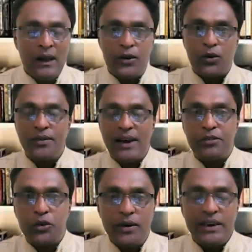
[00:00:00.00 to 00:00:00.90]
You don't have
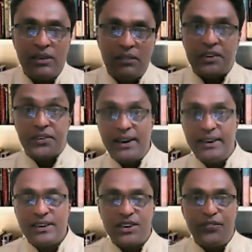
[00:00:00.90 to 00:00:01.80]
to do it. Even after 10
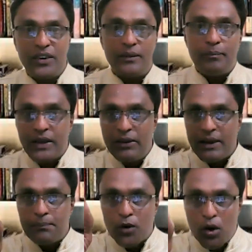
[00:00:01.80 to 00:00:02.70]
years, if you're
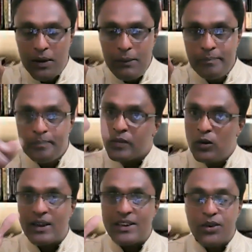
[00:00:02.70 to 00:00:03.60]
given a problem,
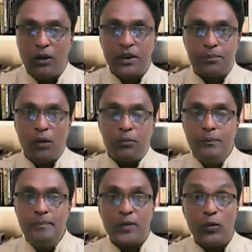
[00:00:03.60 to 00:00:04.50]
you can solve the
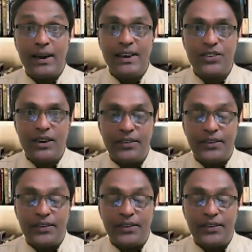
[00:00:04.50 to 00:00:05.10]
problem very easily.